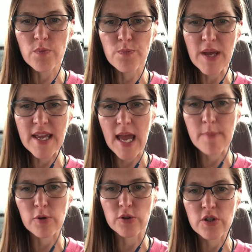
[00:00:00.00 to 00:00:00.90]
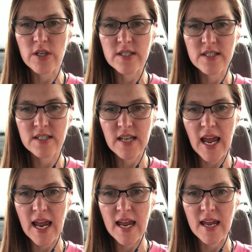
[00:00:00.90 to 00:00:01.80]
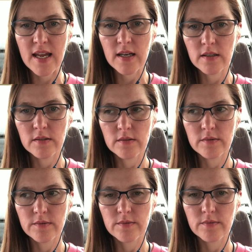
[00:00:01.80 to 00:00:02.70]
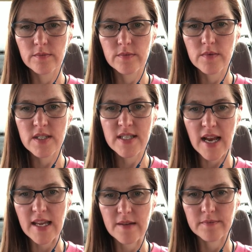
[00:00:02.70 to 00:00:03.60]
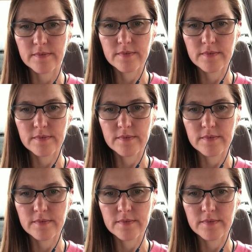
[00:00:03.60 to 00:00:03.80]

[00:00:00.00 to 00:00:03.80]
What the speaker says: being able to stay steady.